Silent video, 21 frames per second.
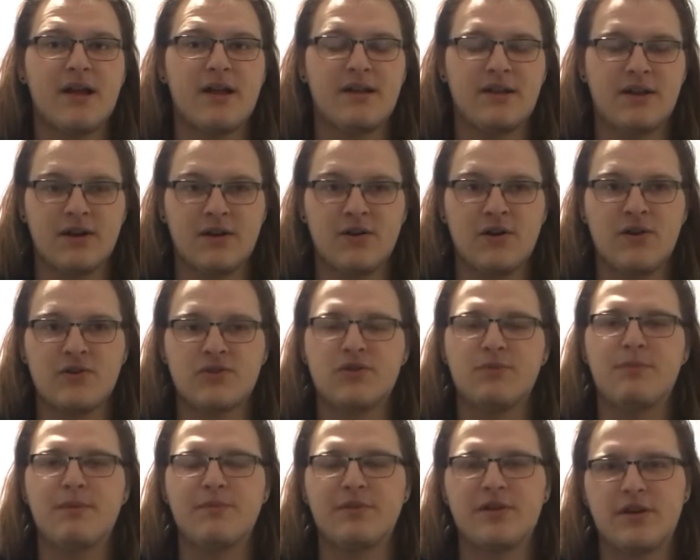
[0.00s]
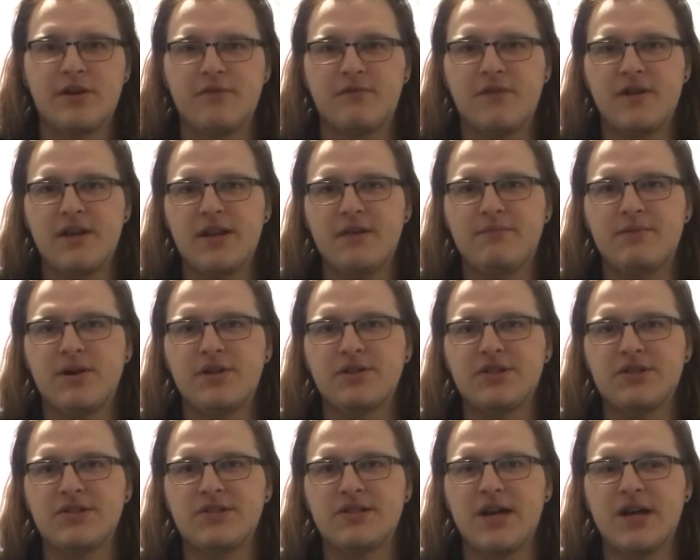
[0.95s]
And there are also people that are defending
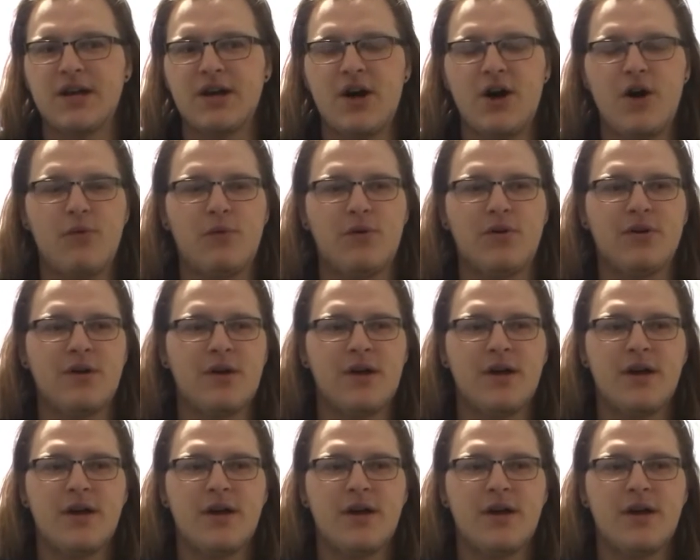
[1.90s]
Bungie saying, oh, well,